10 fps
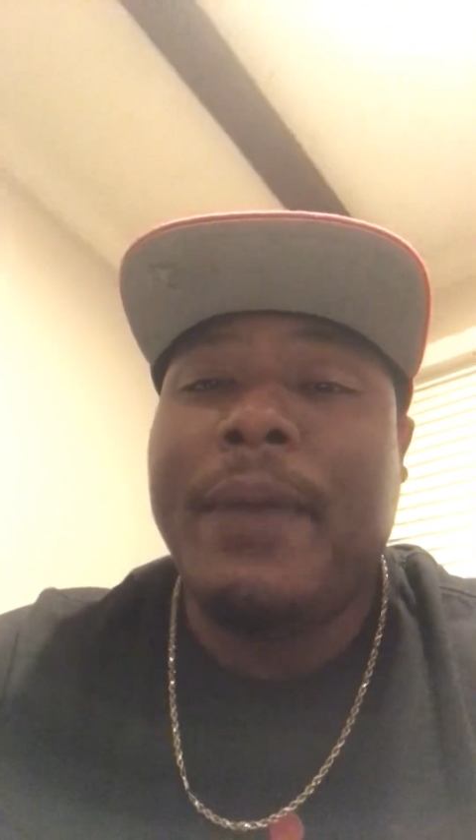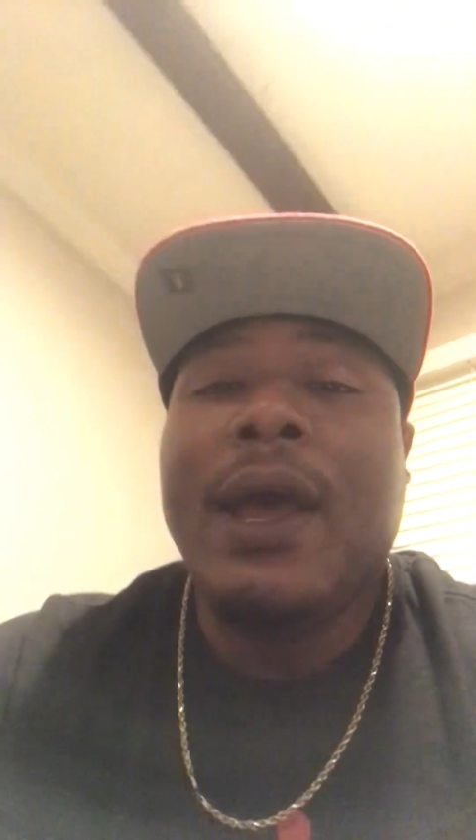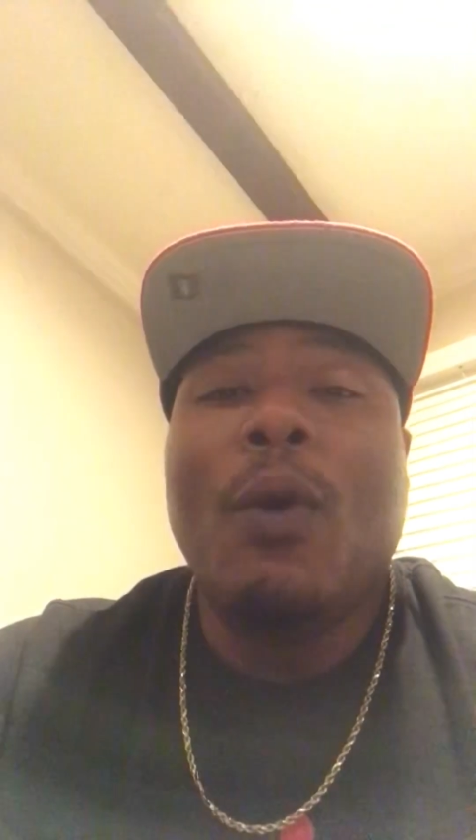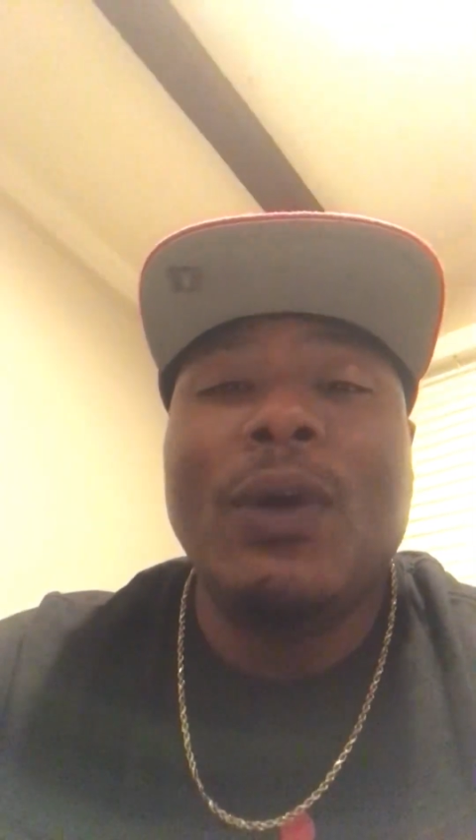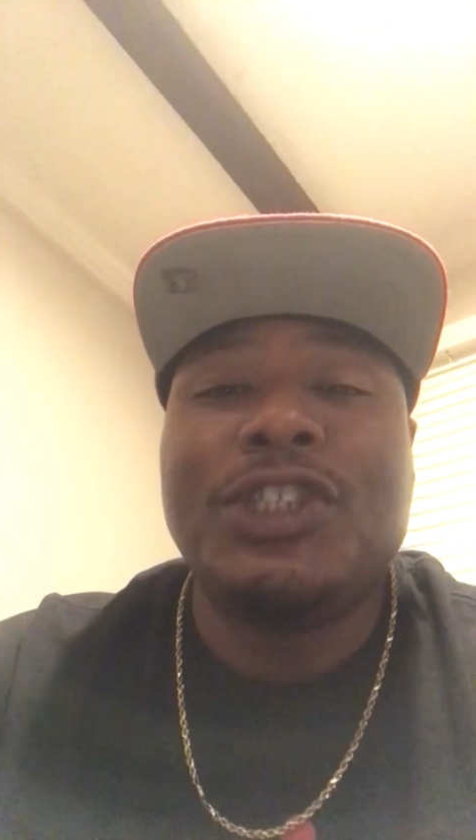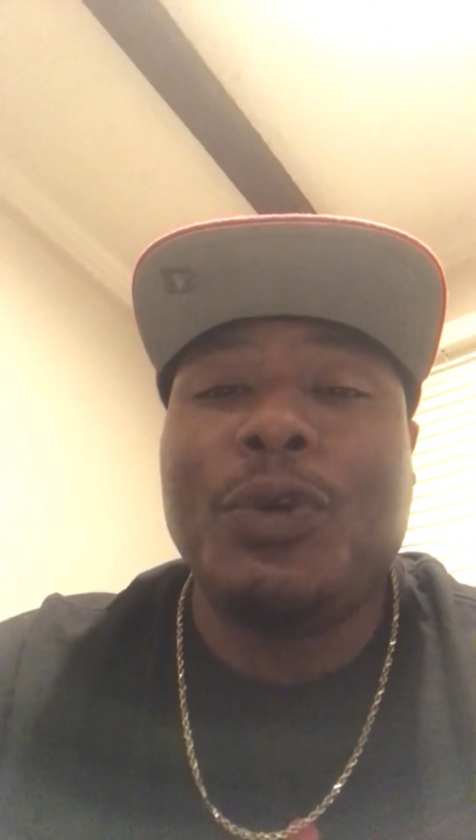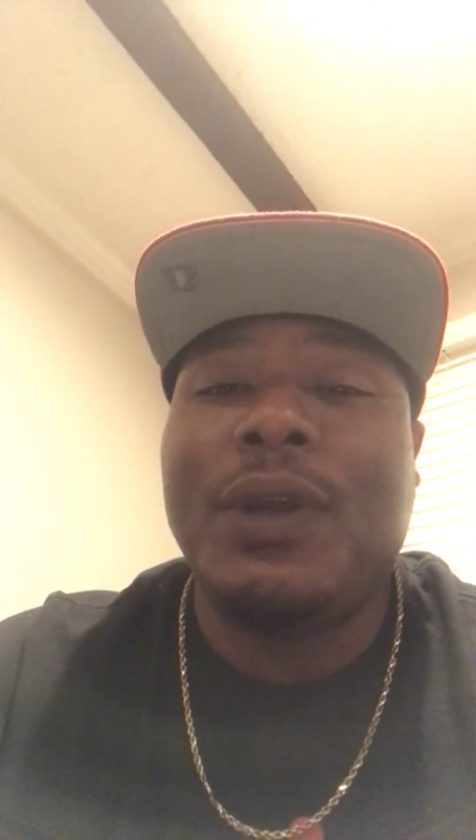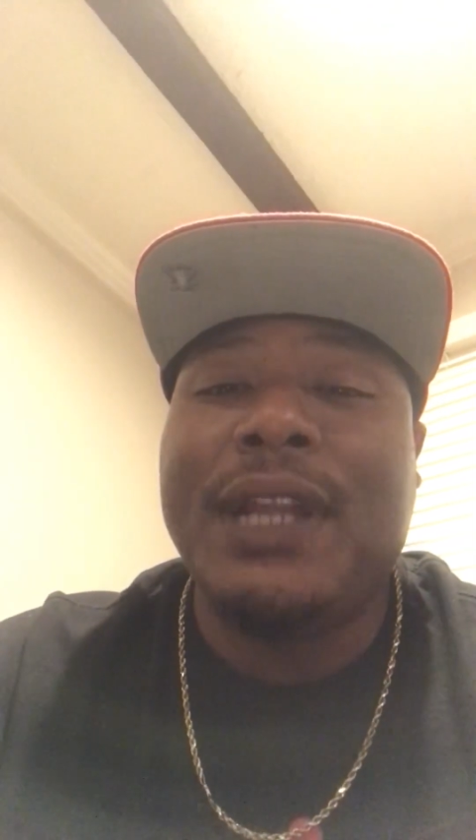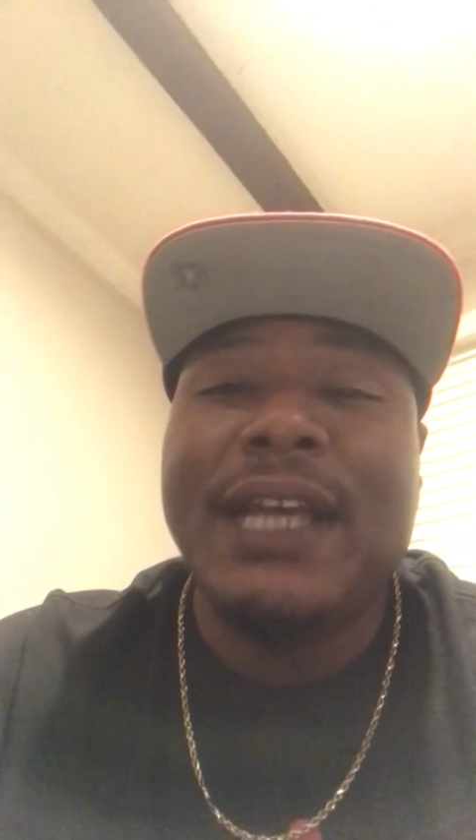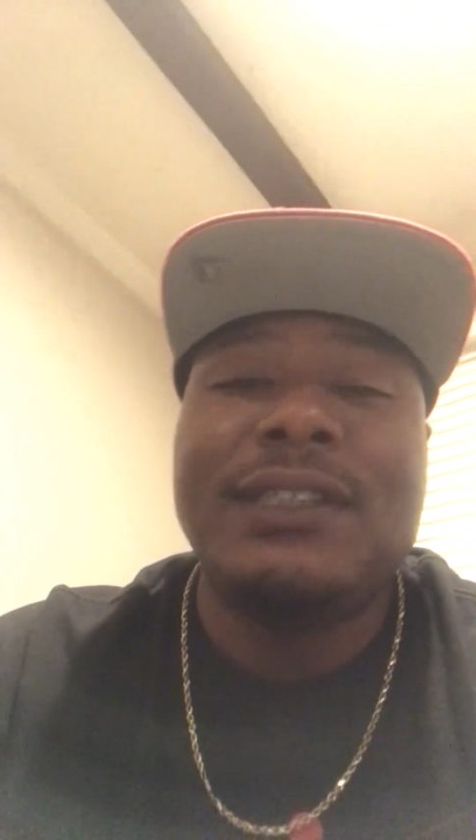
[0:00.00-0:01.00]
What you
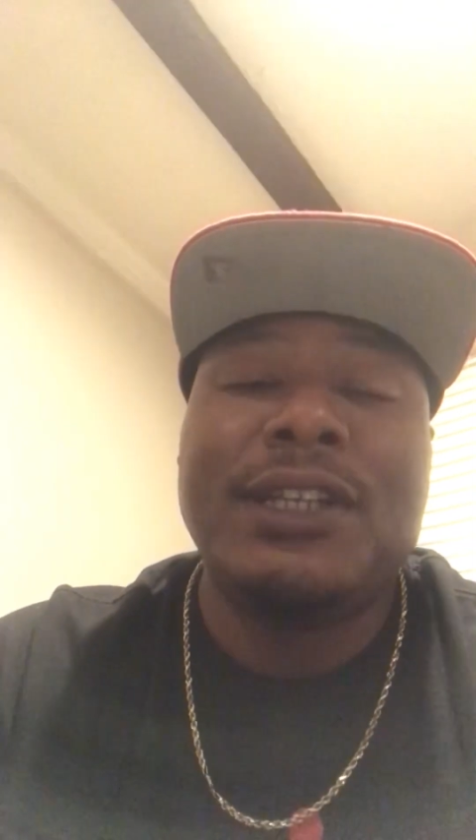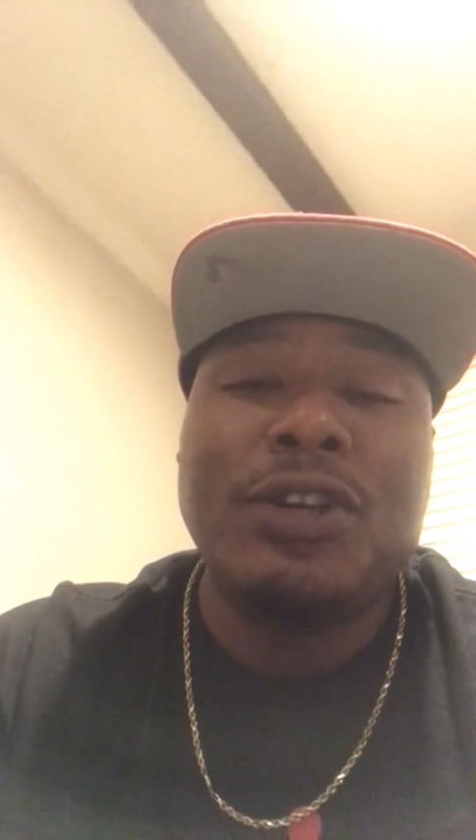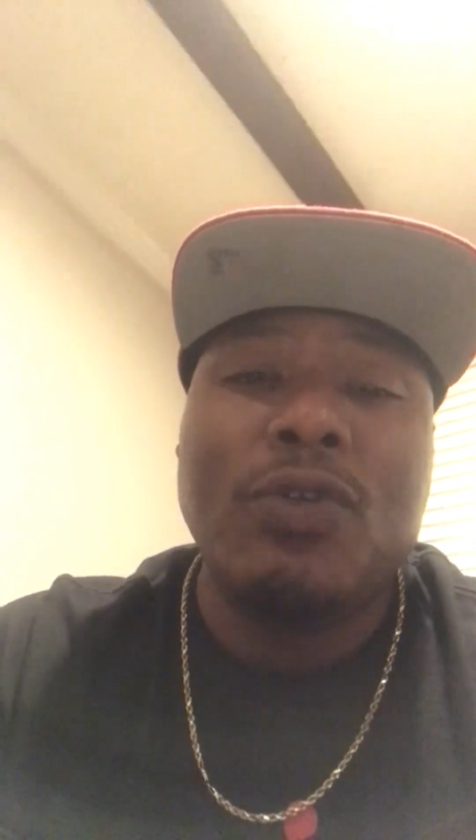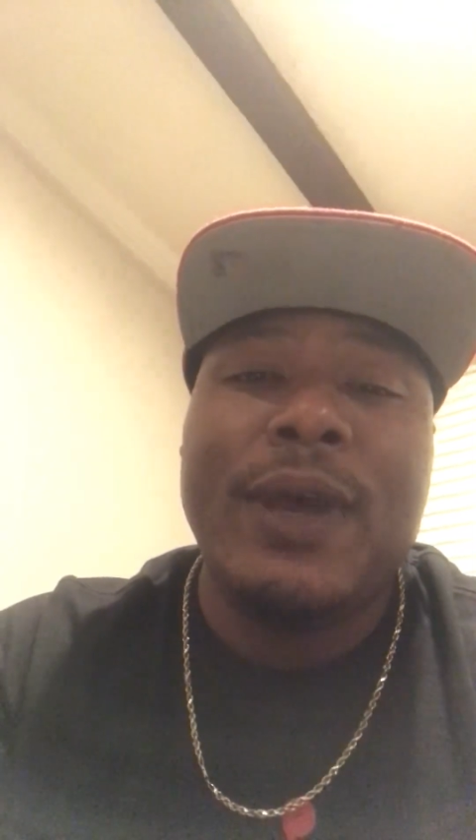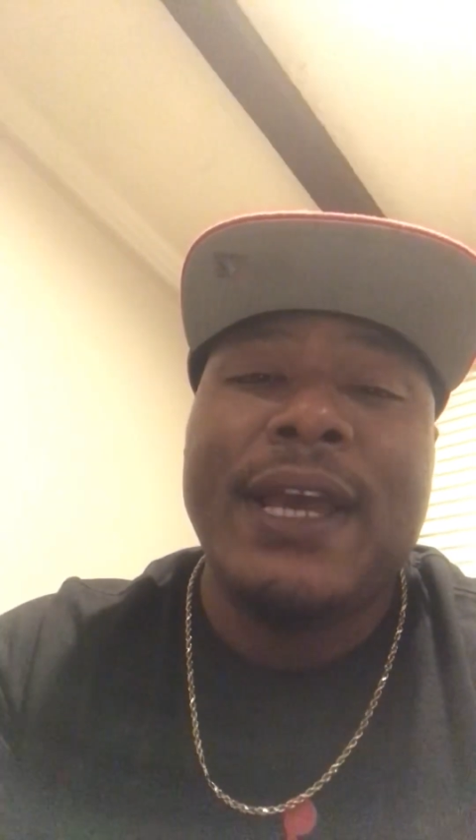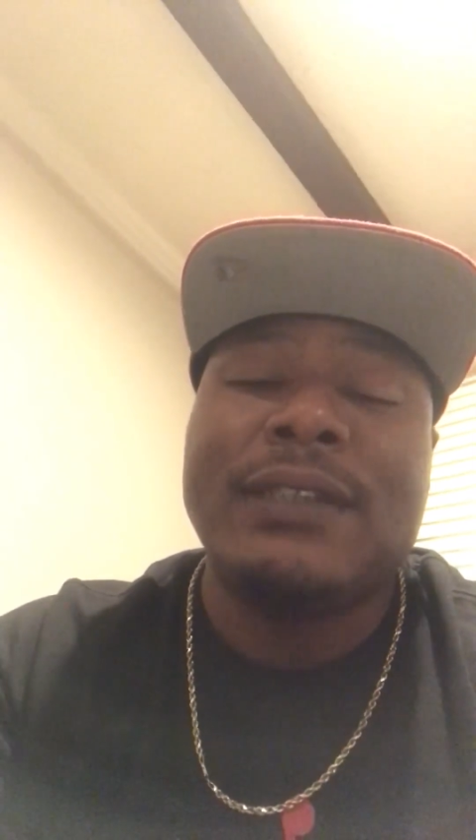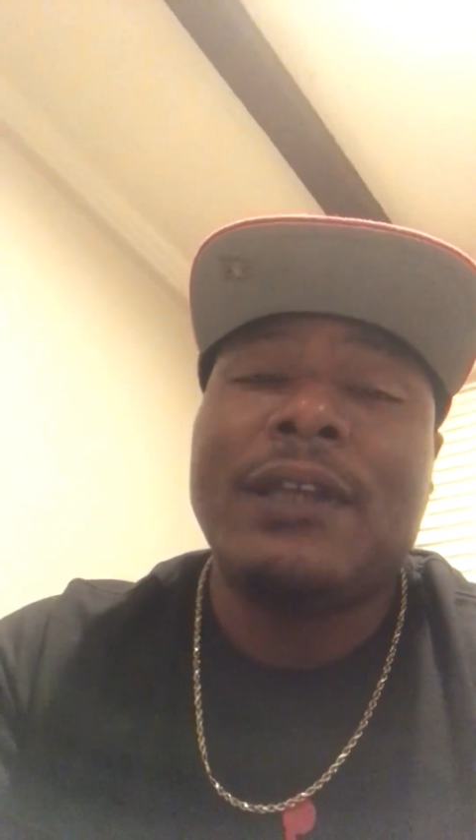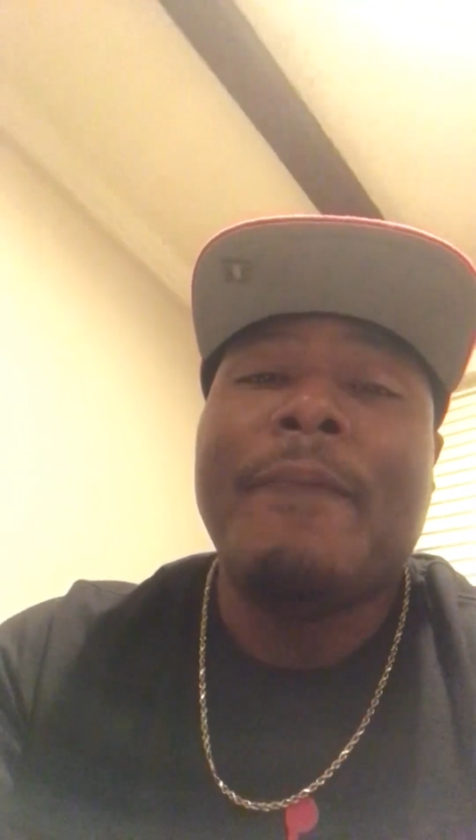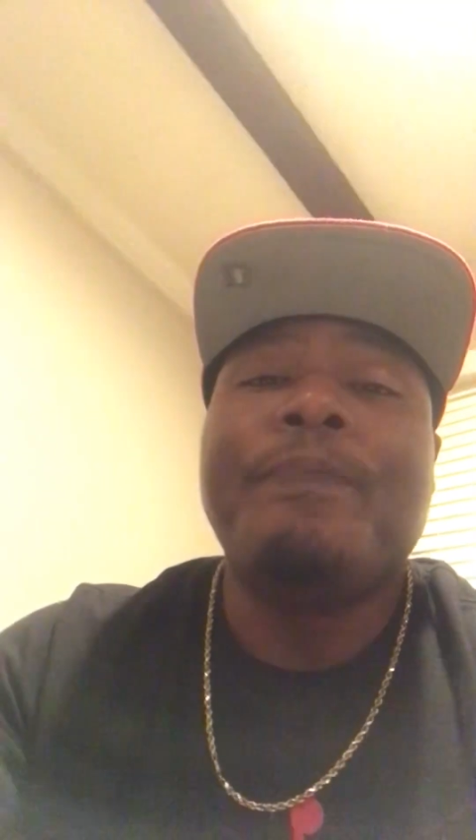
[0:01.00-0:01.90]
would need to do is